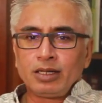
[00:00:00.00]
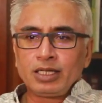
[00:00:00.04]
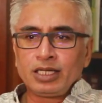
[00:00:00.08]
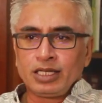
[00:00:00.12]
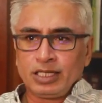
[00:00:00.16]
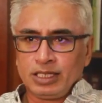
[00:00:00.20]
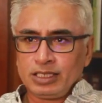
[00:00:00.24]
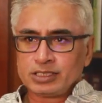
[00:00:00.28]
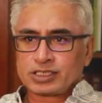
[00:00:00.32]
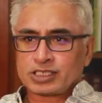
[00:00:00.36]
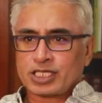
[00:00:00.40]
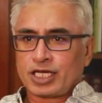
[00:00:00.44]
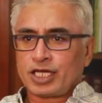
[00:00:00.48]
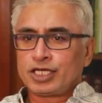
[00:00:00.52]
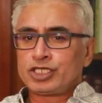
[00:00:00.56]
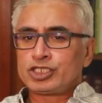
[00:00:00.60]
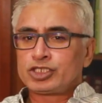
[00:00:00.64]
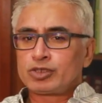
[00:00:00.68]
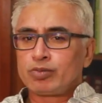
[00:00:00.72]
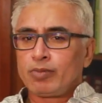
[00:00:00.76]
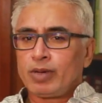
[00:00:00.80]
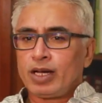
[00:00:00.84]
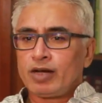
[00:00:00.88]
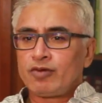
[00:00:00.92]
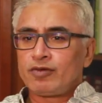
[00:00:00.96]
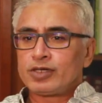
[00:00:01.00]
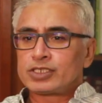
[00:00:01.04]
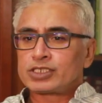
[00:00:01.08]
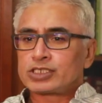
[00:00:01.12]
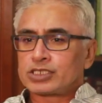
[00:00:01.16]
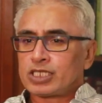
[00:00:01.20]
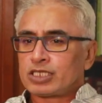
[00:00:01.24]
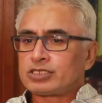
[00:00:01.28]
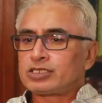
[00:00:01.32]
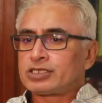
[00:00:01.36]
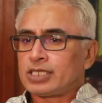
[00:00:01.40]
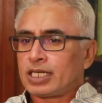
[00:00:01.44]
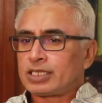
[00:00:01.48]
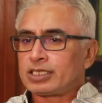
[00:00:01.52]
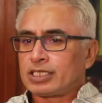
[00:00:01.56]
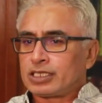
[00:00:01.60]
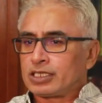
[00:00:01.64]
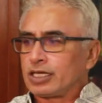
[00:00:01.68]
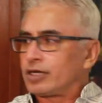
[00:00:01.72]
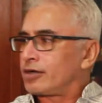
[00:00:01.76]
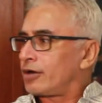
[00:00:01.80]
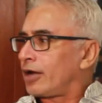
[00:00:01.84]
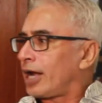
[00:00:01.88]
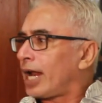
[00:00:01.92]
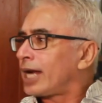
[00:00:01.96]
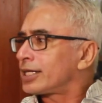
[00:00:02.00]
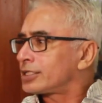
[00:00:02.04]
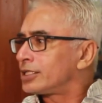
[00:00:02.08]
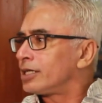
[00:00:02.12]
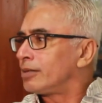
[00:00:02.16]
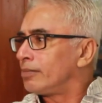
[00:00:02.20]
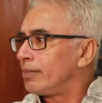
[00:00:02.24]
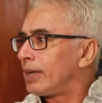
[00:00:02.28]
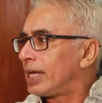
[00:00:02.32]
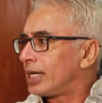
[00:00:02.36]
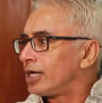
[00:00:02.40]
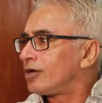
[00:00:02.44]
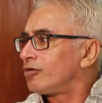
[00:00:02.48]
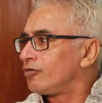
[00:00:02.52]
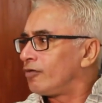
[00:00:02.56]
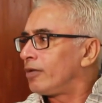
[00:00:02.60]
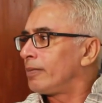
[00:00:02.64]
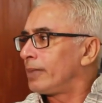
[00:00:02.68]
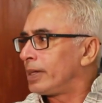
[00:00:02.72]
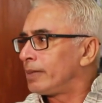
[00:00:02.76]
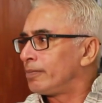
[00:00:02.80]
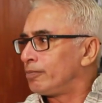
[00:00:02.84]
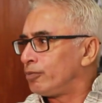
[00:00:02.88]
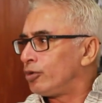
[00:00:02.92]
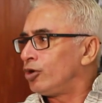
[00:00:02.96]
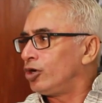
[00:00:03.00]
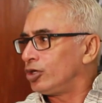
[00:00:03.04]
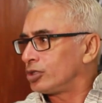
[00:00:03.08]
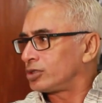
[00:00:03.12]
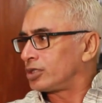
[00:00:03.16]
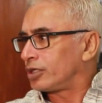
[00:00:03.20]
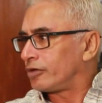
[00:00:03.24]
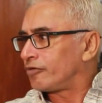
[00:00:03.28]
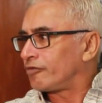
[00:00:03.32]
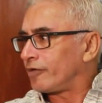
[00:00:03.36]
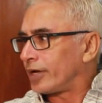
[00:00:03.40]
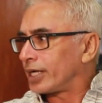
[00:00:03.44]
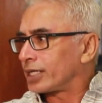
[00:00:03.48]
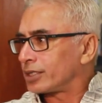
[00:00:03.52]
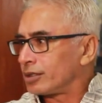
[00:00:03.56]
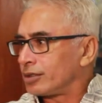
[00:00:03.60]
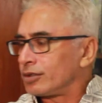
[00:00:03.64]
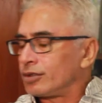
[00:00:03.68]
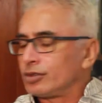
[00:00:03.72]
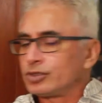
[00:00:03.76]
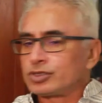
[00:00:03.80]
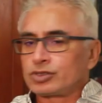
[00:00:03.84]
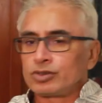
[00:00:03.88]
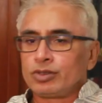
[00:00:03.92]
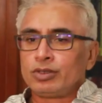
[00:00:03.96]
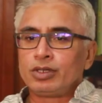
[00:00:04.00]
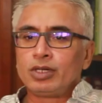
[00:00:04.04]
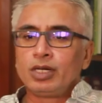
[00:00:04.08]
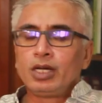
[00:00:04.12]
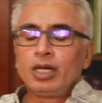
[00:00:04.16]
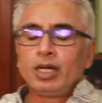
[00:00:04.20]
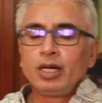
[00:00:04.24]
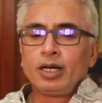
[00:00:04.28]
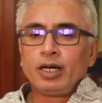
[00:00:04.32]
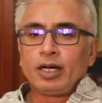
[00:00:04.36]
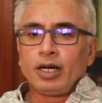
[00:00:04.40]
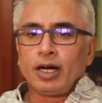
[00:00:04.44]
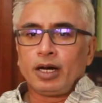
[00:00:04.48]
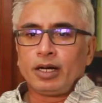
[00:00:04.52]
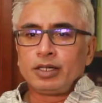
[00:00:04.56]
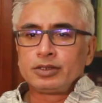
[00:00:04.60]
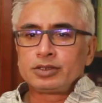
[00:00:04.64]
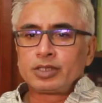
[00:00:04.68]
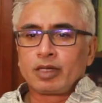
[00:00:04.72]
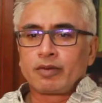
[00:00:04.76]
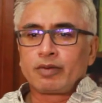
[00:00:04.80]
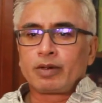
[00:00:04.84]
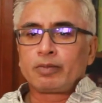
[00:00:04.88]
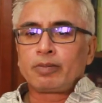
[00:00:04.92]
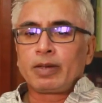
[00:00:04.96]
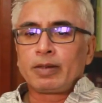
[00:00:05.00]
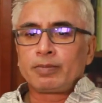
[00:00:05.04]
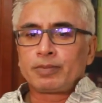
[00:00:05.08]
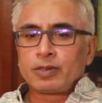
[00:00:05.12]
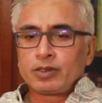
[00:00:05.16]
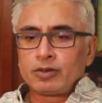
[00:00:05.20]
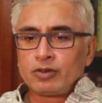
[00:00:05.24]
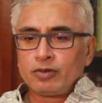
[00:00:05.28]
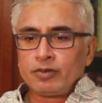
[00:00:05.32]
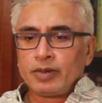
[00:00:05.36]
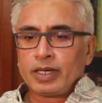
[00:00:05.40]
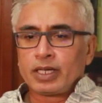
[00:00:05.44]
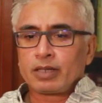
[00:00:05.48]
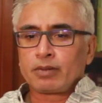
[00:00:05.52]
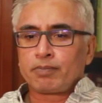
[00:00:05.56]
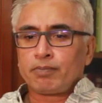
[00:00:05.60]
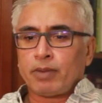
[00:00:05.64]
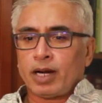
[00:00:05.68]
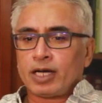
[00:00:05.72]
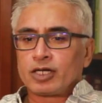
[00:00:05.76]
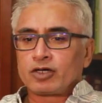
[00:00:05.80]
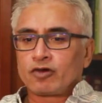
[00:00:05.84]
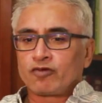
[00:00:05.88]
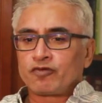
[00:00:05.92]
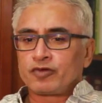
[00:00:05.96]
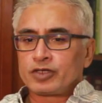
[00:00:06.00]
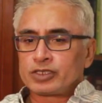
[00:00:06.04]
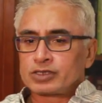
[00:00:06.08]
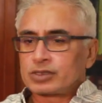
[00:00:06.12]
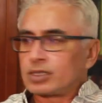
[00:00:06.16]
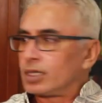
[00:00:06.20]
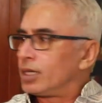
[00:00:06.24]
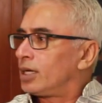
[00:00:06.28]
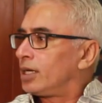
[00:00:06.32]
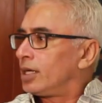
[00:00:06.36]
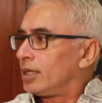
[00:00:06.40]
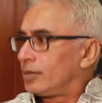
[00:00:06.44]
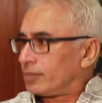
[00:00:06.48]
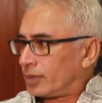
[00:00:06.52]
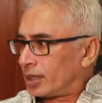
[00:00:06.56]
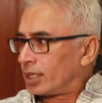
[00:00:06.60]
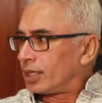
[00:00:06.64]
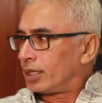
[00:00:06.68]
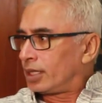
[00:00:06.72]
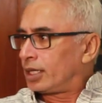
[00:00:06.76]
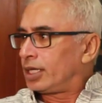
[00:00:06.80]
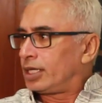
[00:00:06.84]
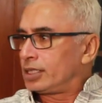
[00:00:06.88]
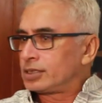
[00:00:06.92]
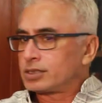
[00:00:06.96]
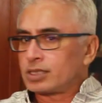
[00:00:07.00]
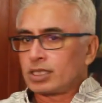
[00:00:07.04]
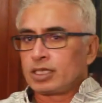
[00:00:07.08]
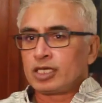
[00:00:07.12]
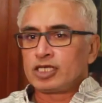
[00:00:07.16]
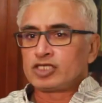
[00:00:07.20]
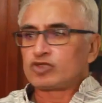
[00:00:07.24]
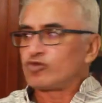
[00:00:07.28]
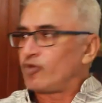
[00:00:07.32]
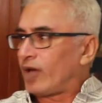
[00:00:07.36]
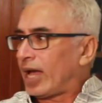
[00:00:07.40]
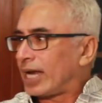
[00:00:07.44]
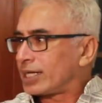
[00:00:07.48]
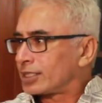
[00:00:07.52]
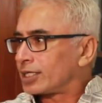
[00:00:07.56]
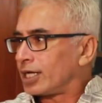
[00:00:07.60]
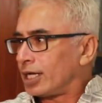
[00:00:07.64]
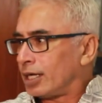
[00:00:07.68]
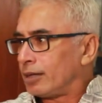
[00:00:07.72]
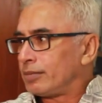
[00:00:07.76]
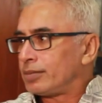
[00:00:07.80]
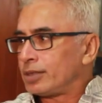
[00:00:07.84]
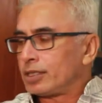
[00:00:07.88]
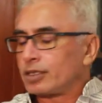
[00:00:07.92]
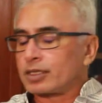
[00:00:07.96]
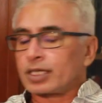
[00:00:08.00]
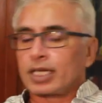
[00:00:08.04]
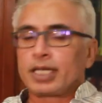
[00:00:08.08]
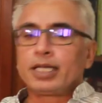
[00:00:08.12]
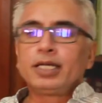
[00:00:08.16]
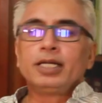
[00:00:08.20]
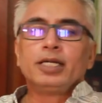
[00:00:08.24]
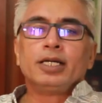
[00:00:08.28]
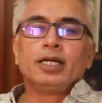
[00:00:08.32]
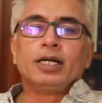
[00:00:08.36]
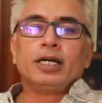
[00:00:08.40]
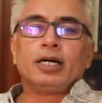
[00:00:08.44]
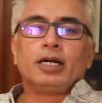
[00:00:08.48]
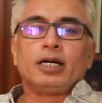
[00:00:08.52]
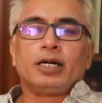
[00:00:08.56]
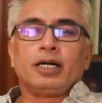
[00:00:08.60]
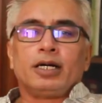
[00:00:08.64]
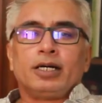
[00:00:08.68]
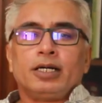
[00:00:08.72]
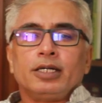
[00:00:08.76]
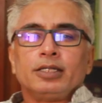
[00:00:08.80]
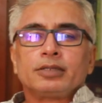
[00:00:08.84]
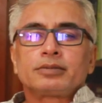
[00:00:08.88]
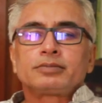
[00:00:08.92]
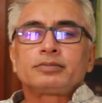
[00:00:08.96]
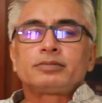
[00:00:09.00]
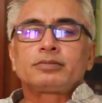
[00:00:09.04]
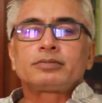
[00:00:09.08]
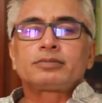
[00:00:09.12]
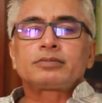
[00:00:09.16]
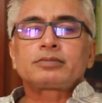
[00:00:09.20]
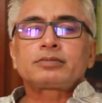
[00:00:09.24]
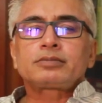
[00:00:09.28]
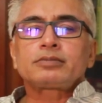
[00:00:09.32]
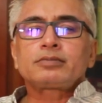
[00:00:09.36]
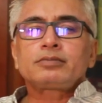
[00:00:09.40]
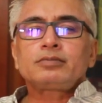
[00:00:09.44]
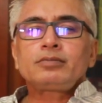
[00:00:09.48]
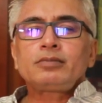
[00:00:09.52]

Uh, his charisma was such that it attracted men and women both. yes, fact, you know, so uh, there were people who were part of his uh, his uh, his fan club. Okay uh,